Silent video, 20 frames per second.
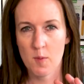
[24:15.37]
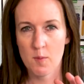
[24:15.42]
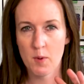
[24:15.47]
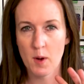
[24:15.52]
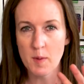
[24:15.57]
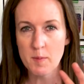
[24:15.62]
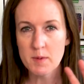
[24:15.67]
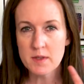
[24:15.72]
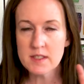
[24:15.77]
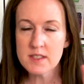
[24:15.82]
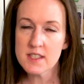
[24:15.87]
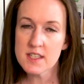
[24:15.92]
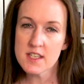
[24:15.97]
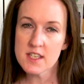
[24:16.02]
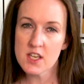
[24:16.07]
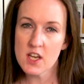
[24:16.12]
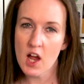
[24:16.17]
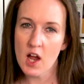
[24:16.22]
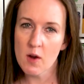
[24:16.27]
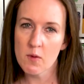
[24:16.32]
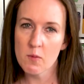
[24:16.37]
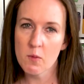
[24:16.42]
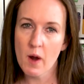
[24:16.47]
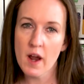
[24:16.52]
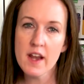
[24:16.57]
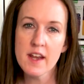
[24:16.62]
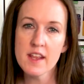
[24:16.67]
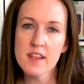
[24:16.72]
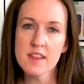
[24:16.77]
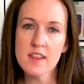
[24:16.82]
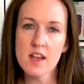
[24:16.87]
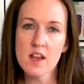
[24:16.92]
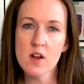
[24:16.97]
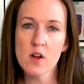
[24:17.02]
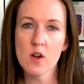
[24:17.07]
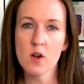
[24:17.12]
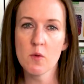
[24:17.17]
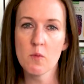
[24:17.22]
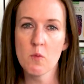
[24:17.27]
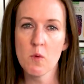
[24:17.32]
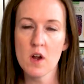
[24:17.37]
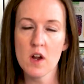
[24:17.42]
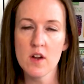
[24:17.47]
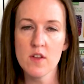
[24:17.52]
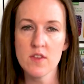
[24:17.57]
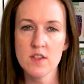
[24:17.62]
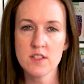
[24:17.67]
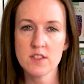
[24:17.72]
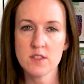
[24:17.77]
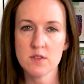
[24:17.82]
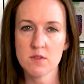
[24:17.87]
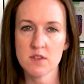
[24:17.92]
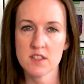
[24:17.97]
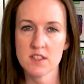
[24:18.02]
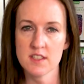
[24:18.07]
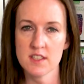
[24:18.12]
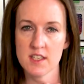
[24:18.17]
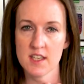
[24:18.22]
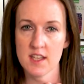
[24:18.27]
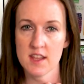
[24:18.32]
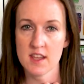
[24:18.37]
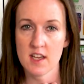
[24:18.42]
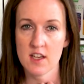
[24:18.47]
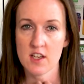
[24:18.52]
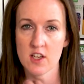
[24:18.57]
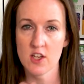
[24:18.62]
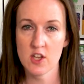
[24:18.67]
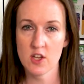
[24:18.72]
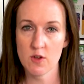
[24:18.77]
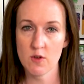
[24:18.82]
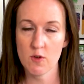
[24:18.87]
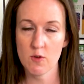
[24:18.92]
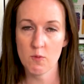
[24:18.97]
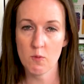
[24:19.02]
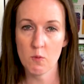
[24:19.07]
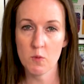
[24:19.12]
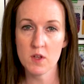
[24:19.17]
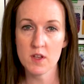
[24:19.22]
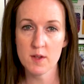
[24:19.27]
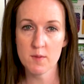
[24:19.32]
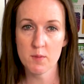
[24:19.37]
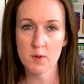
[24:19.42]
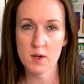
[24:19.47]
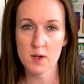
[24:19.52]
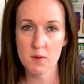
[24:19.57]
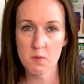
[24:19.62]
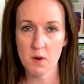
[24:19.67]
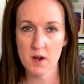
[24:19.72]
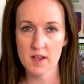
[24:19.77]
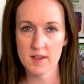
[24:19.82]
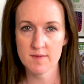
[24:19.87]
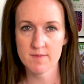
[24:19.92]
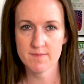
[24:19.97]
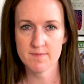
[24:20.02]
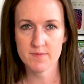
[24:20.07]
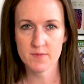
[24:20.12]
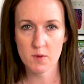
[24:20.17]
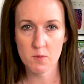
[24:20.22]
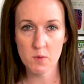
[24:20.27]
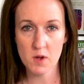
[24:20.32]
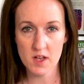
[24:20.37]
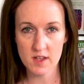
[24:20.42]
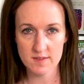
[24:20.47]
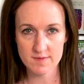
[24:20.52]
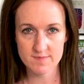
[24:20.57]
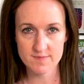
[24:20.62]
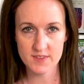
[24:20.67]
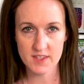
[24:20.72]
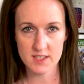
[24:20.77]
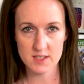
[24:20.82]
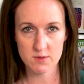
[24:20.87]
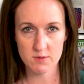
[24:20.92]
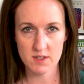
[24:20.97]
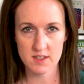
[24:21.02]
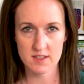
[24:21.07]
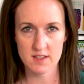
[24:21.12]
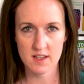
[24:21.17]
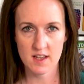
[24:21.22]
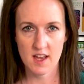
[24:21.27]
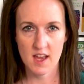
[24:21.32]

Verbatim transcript: purposely not writing there, or what are they doing to get that really pretty white? Well, guess what?